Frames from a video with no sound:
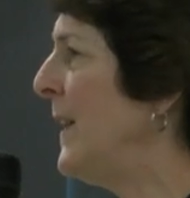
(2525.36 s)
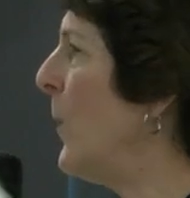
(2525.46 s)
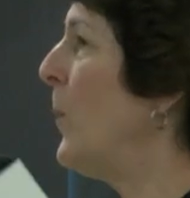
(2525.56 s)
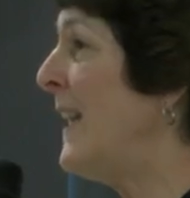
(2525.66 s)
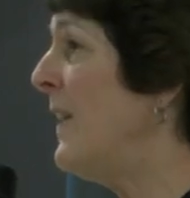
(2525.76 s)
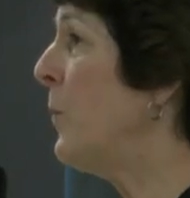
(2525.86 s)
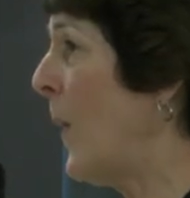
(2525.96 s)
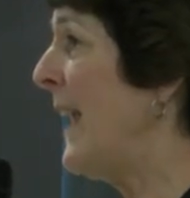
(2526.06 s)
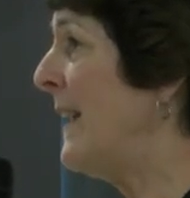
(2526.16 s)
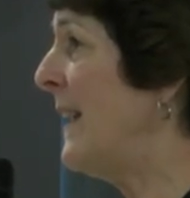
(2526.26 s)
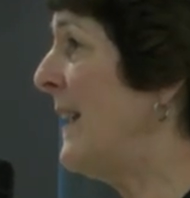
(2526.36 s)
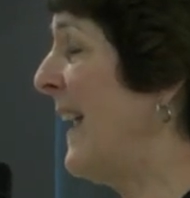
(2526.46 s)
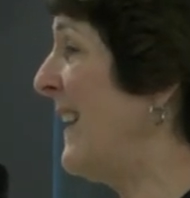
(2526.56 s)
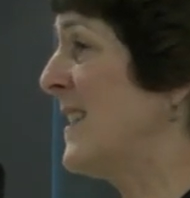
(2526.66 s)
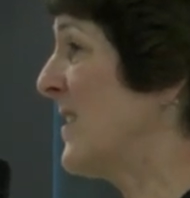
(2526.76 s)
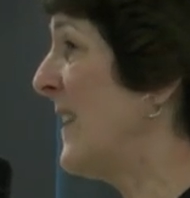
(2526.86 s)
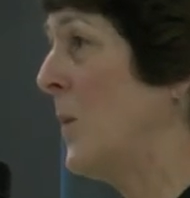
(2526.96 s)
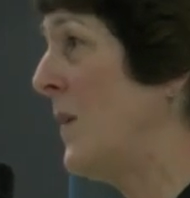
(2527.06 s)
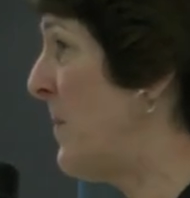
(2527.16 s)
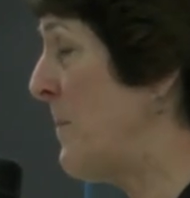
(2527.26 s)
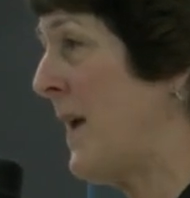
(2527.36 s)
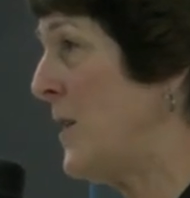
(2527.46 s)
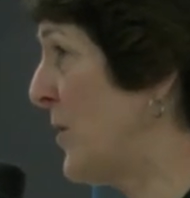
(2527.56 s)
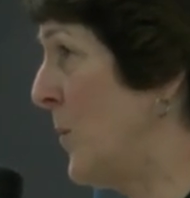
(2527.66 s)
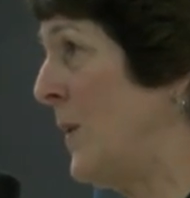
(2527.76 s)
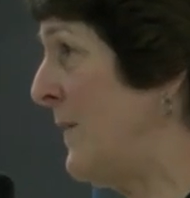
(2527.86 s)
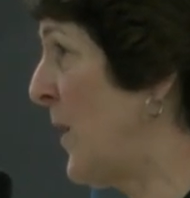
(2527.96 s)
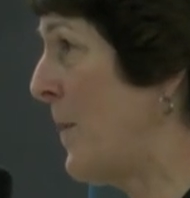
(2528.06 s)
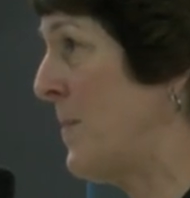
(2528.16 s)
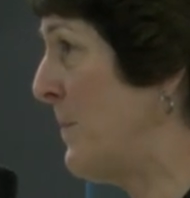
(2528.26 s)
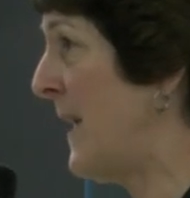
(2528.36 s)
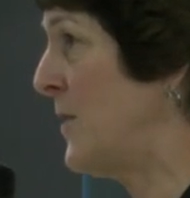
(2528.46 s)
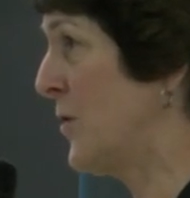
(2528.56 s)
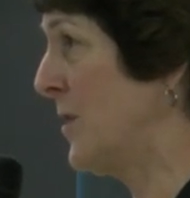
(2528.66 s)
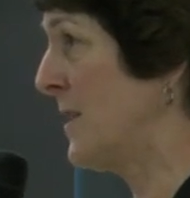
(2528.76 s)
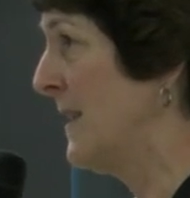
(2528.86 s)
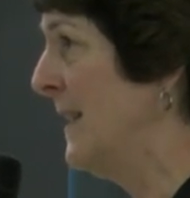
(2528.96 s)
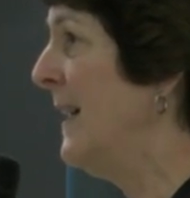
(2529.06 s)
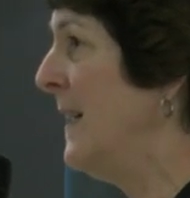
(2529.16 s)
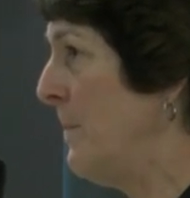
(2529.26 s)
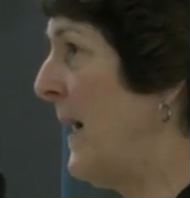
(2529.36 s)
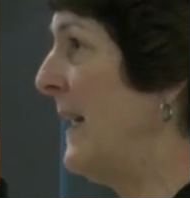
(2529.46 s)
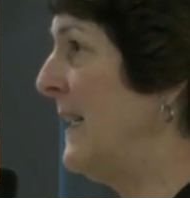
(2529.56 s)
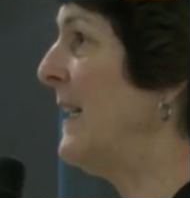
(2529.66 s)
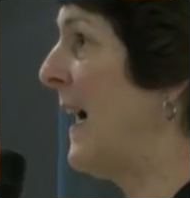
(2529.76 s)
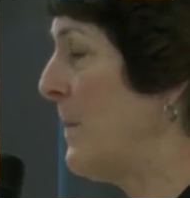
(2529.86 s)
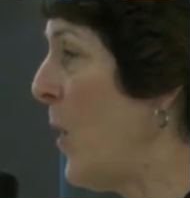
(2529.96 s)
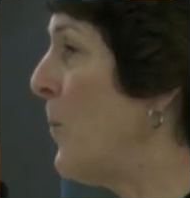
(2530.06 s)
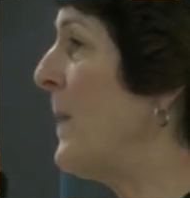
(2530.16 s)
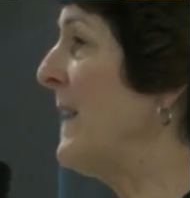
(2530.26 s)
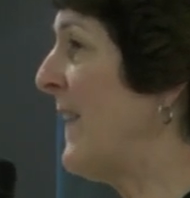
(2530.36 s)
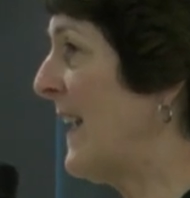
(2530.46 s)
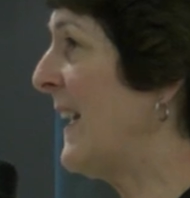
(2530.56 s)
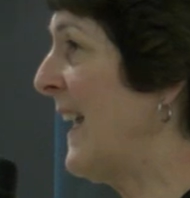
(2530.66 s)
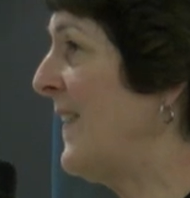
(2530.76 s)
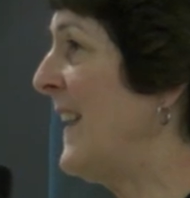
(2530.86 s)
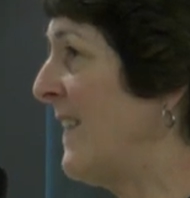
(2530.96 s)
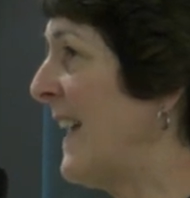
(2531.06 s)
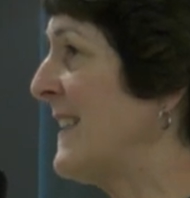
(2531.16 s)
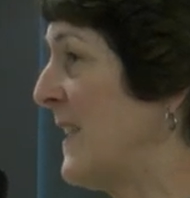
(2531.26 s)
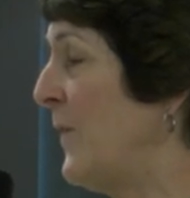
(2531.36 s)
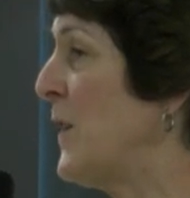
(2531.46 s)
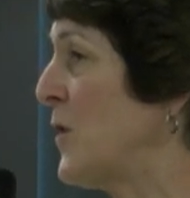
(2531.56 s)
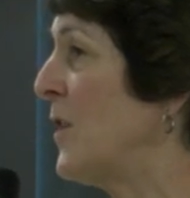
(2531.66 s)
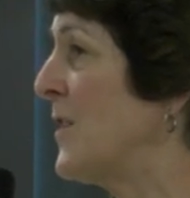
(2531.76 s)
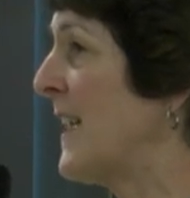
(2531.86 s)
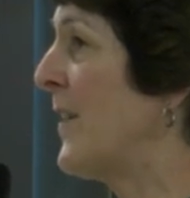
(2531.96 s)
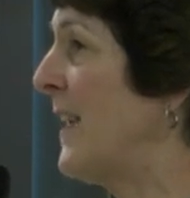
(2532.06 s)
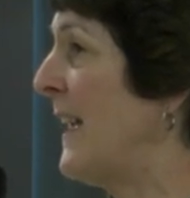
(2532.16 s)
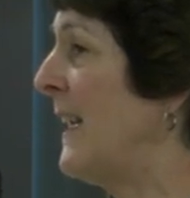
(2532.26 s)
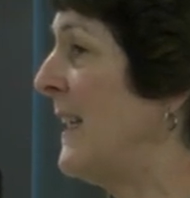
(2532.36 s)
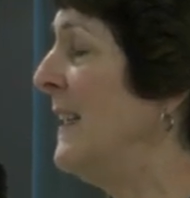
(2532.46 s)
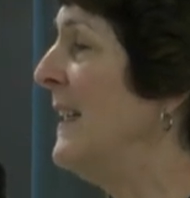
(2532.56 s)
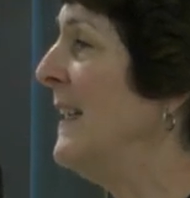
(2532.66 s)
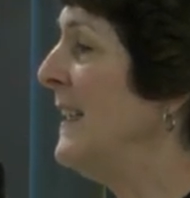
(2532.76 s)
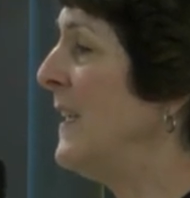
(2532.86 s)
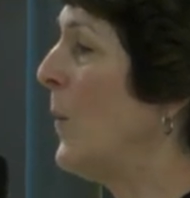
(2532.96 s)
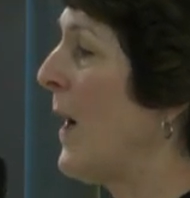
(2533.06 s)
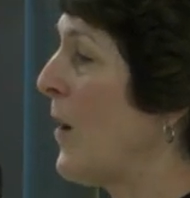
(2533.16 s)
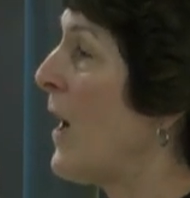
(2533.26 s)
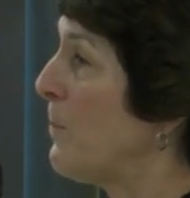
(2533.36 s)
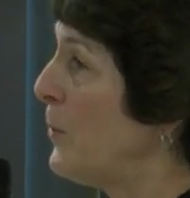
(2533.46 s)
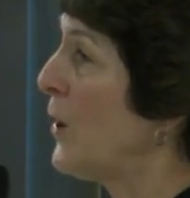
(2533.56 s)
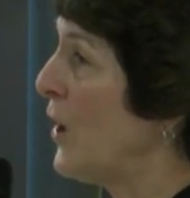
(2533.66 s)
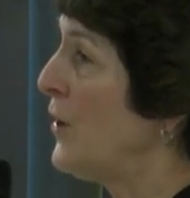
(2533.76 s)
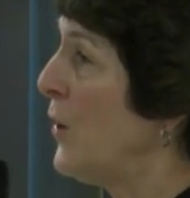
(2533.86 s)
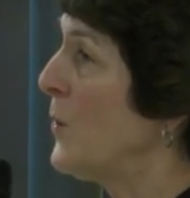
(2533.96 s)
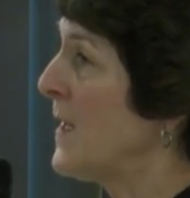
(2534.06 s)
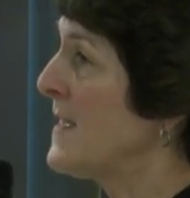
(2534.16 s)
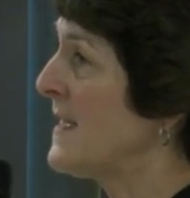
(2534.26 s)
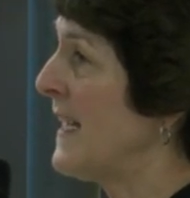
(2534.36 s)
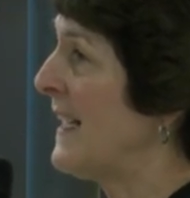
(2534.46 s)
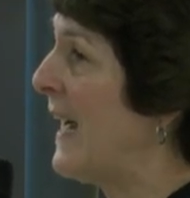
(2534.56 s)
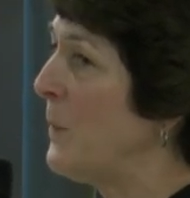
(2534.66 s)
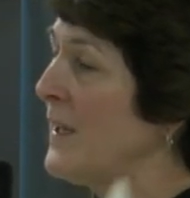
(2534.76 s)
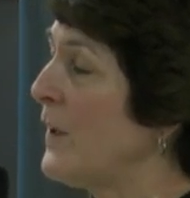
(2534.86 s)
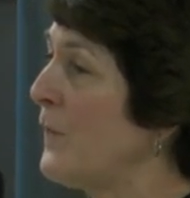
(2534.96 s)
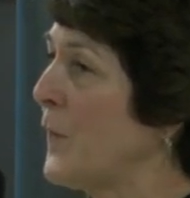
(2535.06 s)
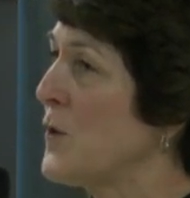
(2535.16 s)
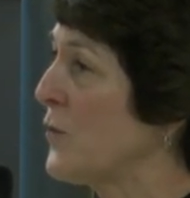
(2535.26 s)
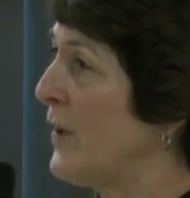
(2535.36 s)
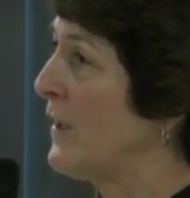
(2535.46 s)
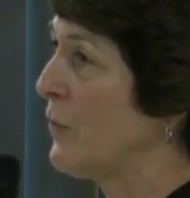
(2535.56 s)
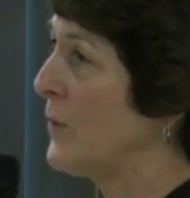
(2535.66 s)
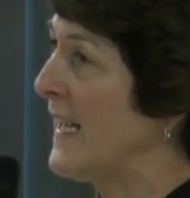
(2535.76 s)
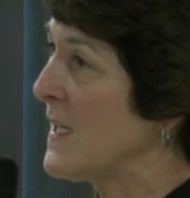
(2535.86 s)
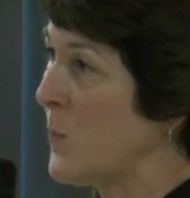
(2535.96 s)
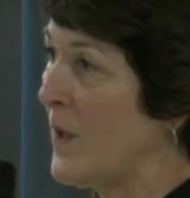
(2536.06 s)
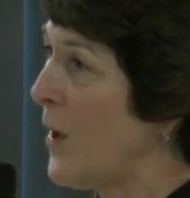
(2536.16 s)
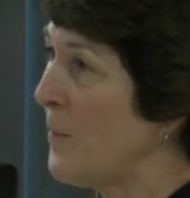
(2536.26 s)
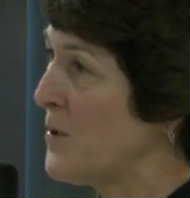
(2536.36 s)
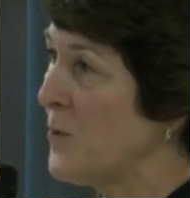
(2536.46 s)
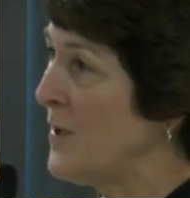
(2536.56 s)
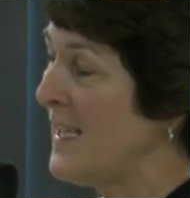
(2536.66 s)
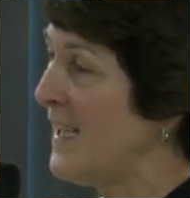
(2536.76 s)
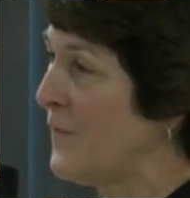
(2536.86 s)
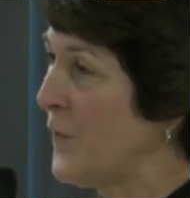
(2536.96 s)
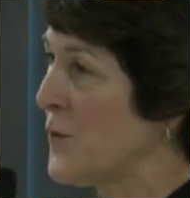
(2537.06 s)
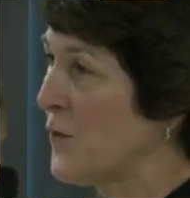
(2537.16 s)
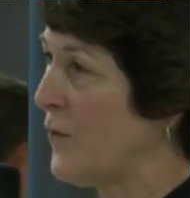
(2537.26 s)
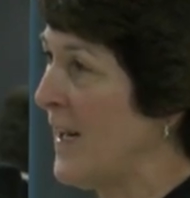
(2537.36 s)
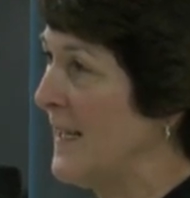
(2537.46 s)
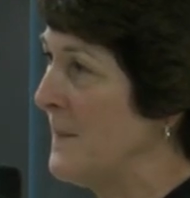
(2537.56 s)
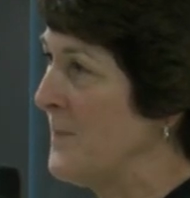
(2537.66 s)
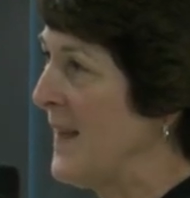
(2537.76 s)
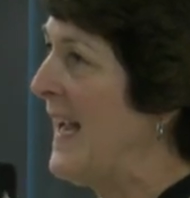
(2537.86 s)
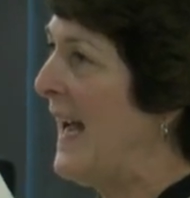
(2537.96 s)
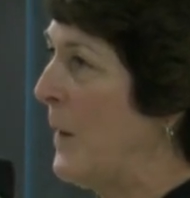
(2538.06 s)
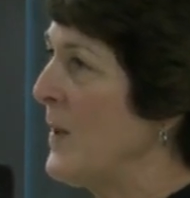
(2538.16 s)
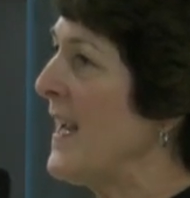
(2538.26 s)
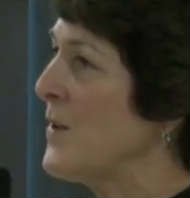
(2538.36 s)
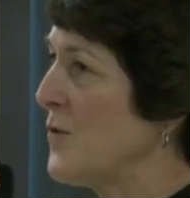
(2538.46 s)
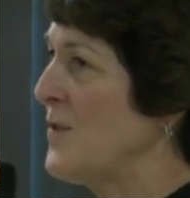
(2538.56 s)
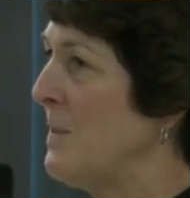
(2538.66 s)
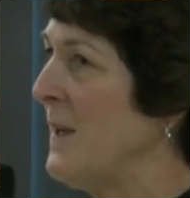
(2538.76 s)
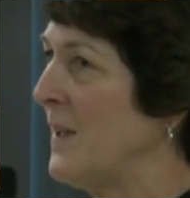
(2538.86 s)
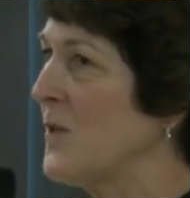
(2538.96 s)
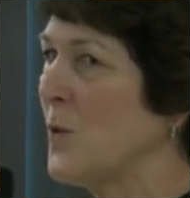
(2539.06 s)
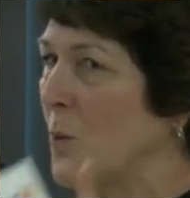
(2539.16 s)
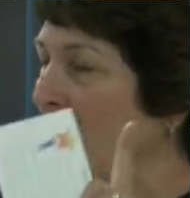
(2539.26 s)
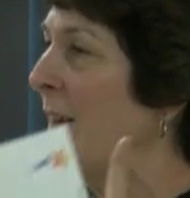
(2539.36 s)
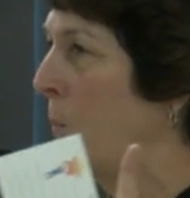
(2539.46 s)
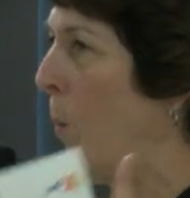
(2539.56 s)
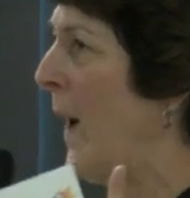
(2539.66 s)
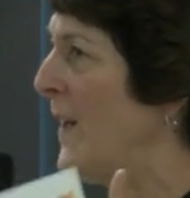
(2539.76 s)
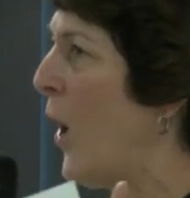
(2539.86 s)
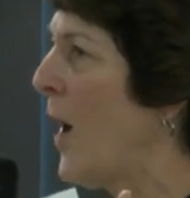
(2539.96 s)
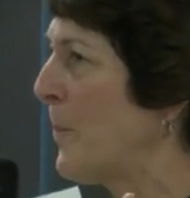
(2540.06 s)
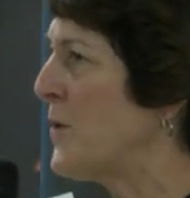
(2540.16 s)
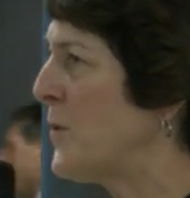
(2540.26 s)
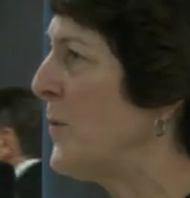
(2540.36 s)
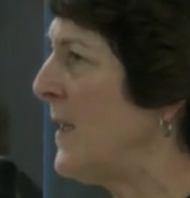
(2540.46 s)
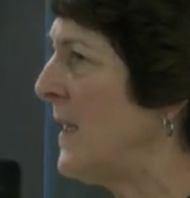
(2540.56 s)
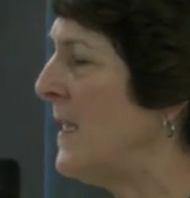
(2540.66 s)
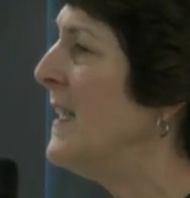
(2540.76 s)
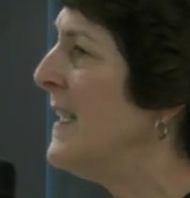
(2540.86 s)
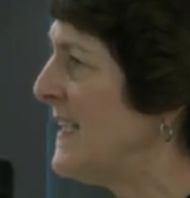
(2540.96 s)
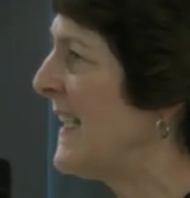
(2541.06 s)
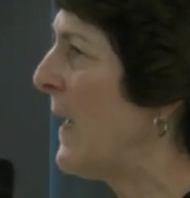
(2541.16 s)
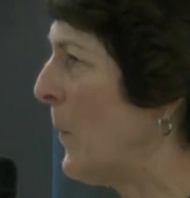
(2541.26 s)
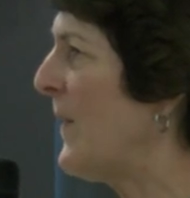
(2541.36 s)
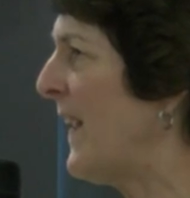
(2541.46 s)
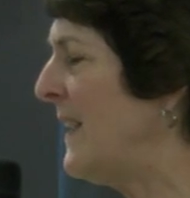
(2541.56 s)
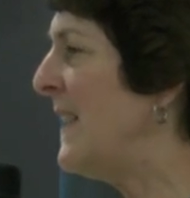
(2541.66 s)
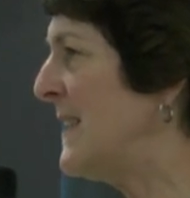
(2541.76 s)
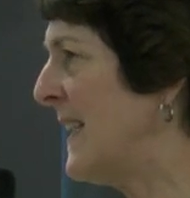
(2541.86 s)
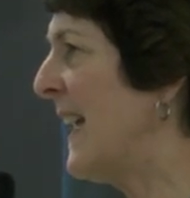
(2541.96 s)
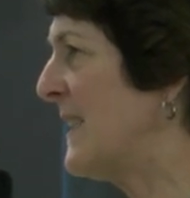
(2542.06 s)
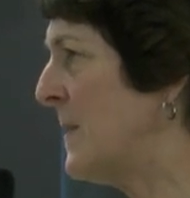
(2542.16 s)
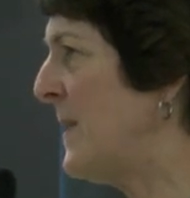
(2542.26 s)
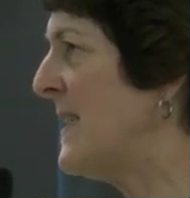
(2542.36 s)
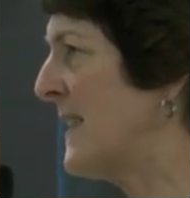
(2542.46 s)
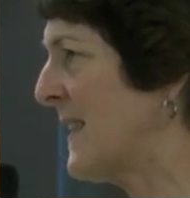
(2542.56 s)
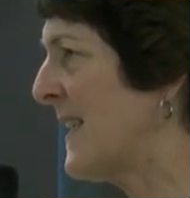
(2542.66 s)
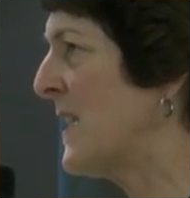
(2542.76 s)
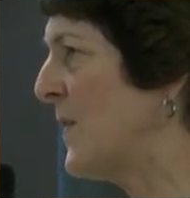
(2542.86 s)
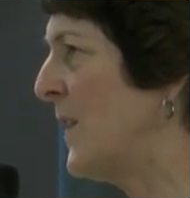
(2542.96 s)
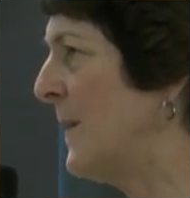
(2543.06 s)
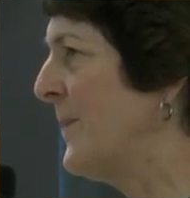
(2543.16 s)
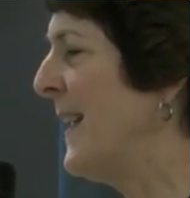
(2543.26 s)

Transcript: You know, we have waited, and it's not that we've been patient, we have not been patient. But, you know, I'm hoping that, again, the elected officials are getting, you know, are, are put on notice that our little first grader only has one opportunity in first grade. Our youngsters in middle school have one opportunity to get what they need to get to be successful.